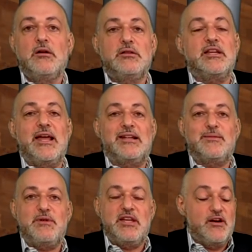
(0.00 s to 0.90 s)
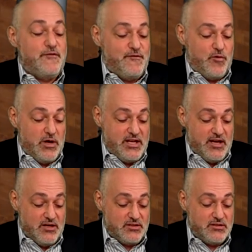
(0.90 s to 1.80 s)
that you had to be here for four
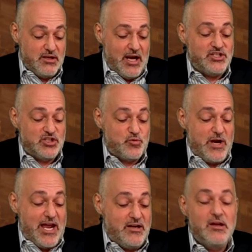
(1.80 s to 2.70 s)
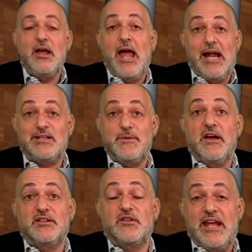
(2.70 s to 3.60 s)
years. I just read had to be
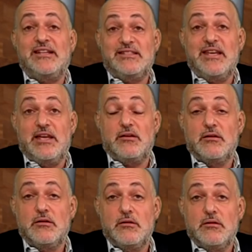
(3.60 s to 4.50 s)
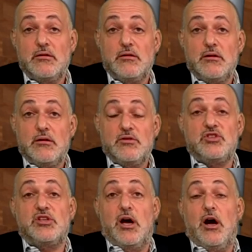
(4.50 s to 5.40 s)
under 18.
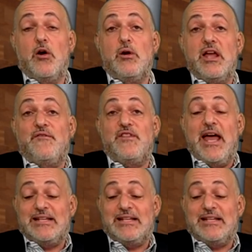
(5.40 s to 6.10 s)
So if that